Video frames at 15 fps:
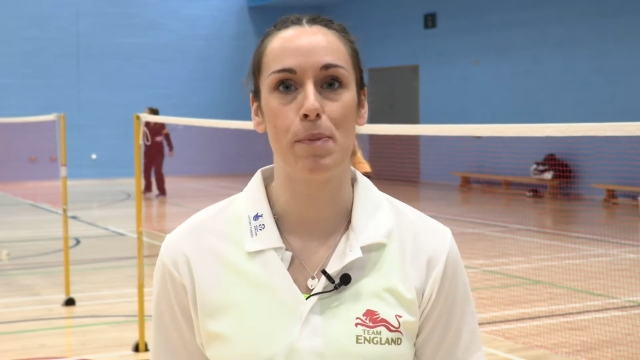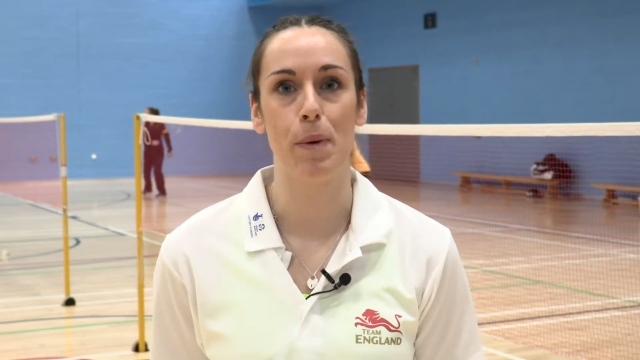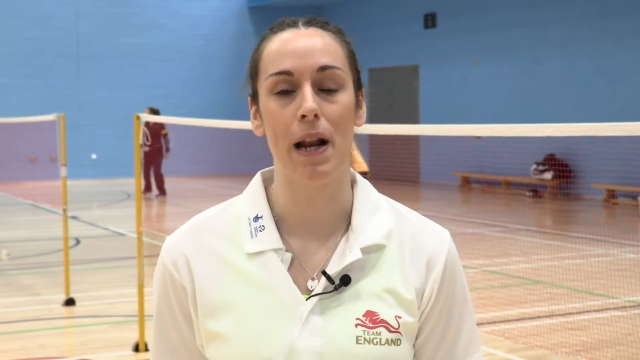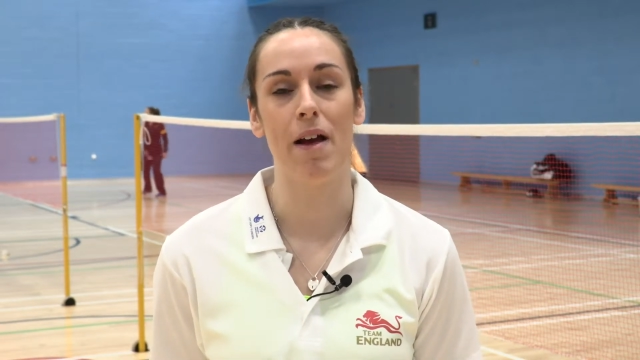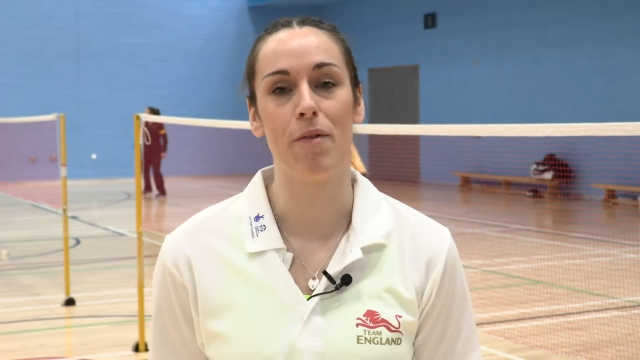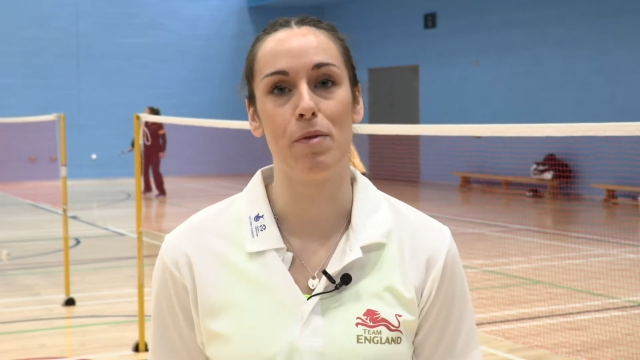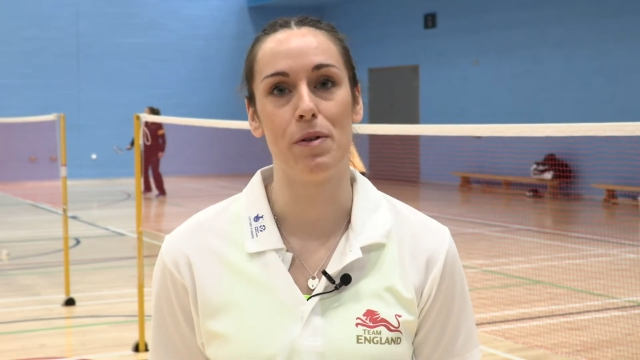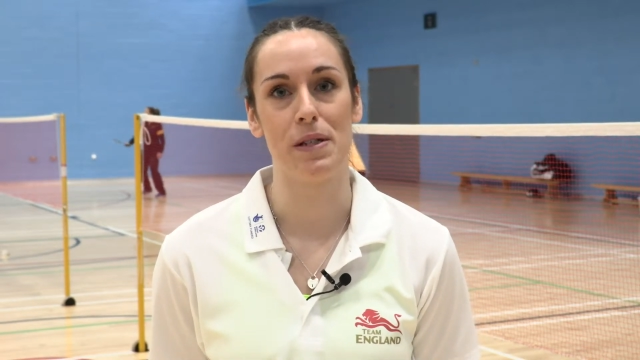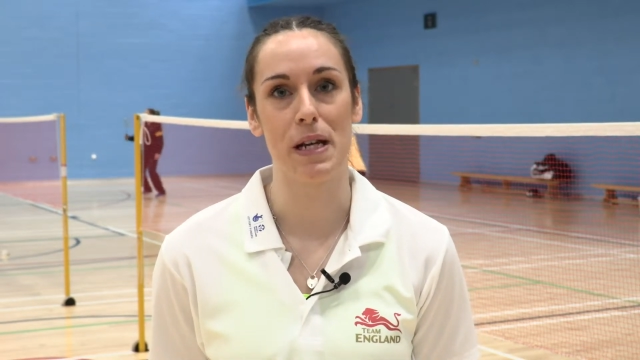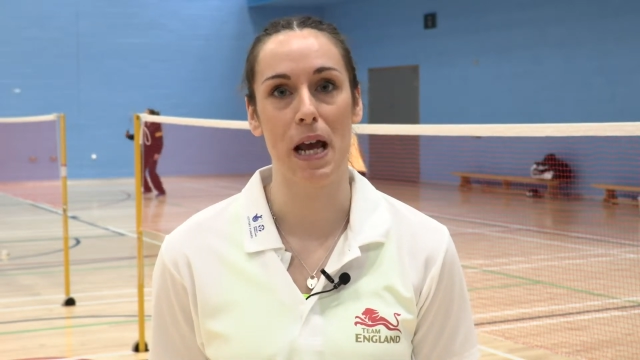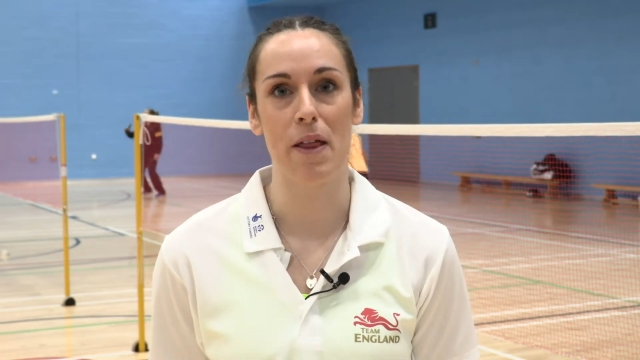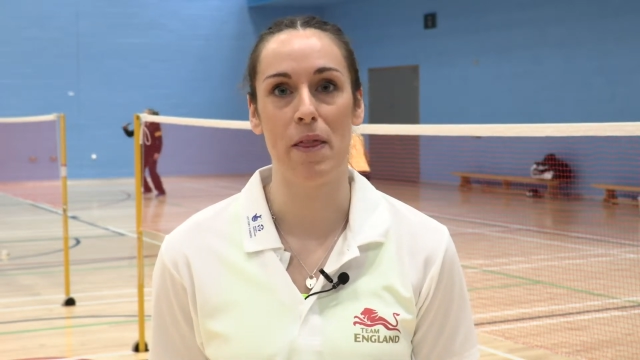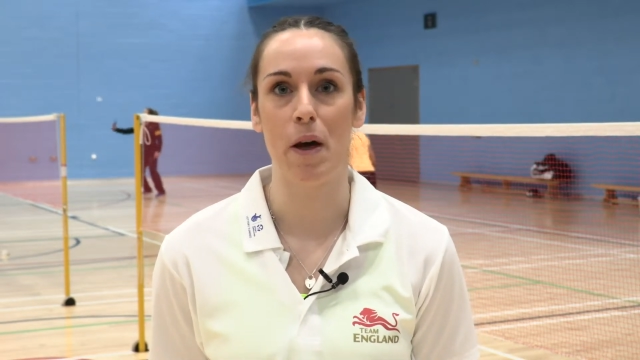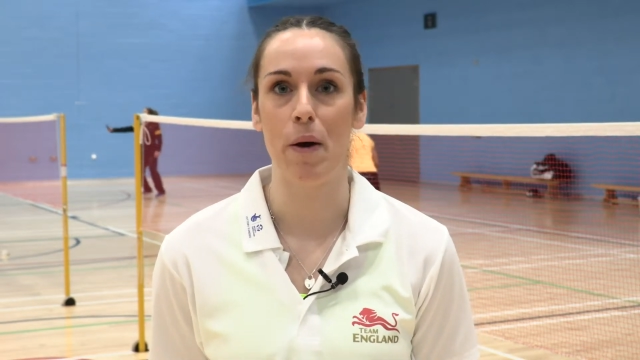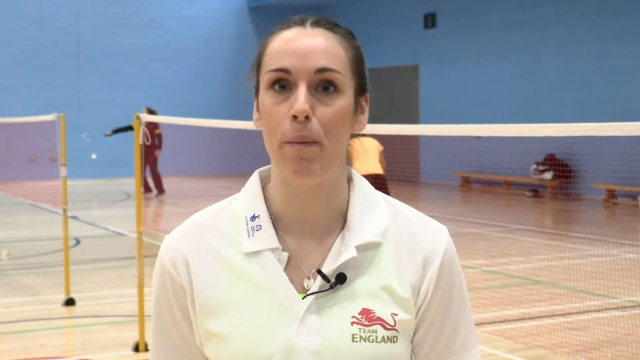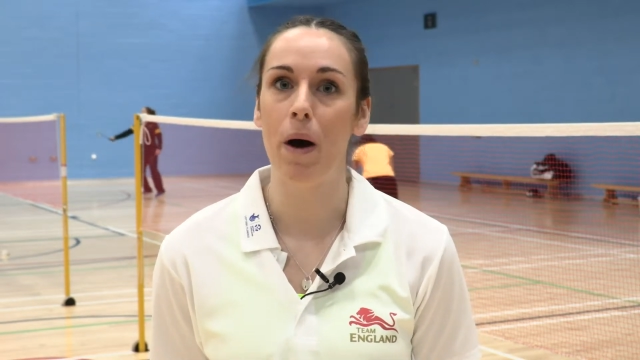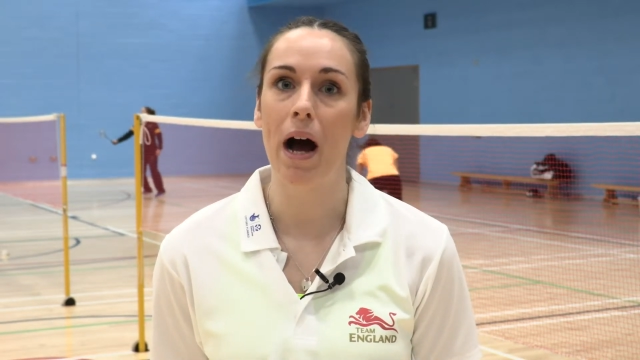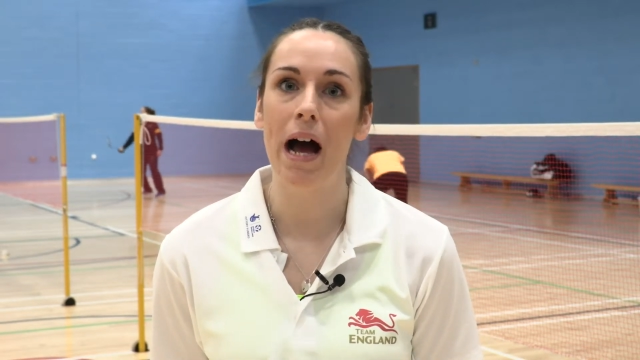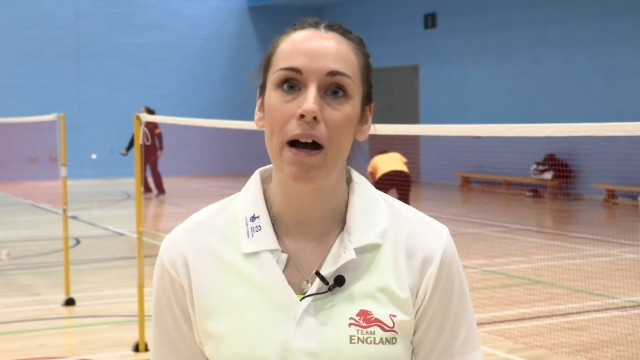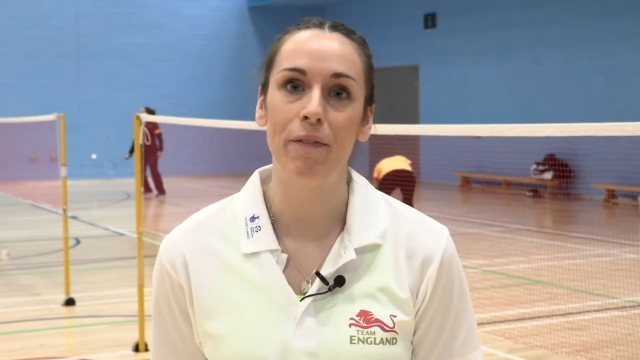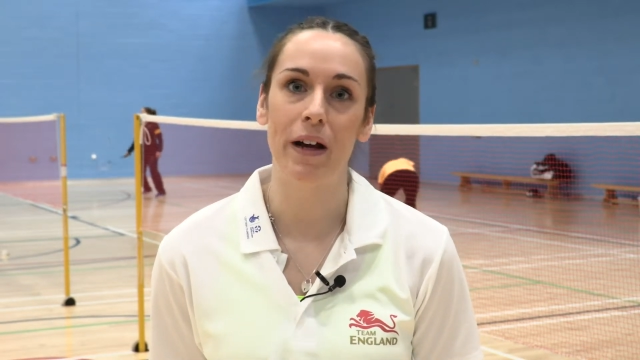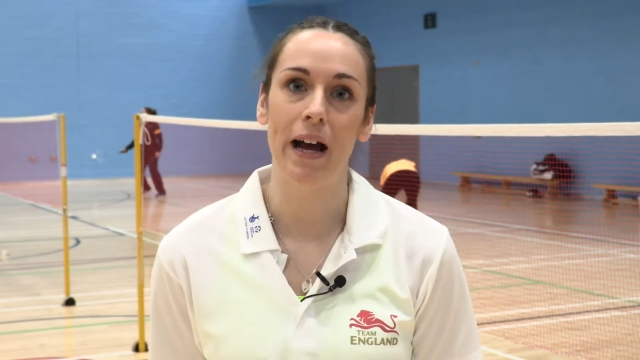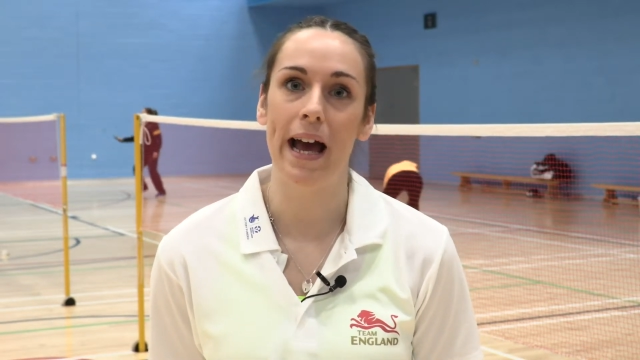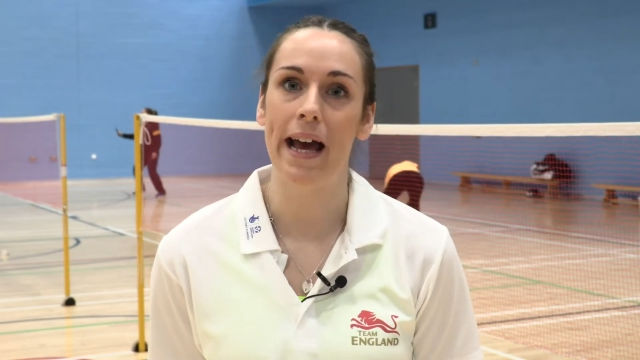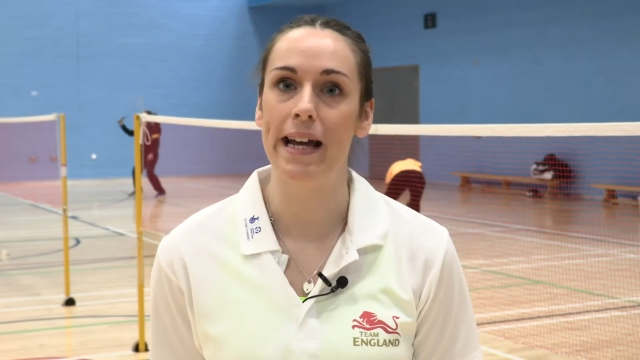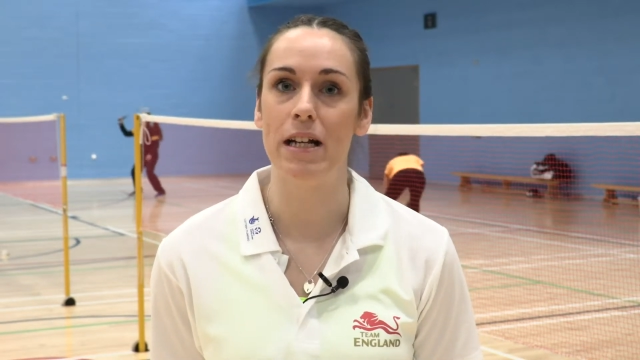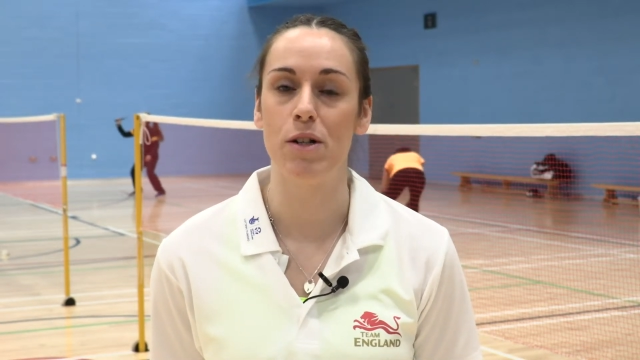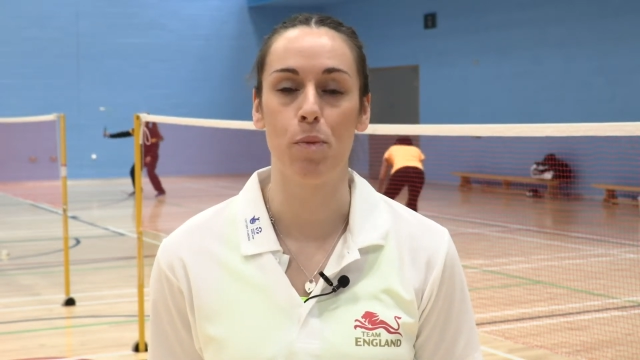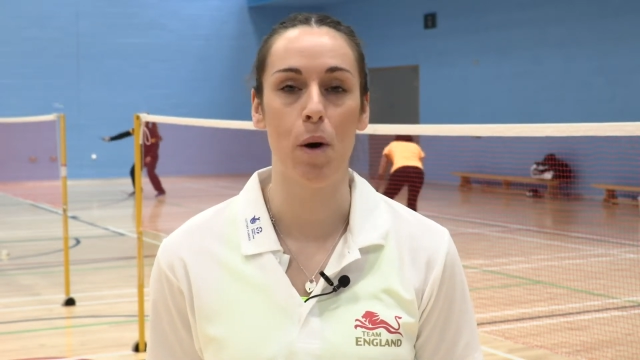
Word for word: pull everyone together, whatever age,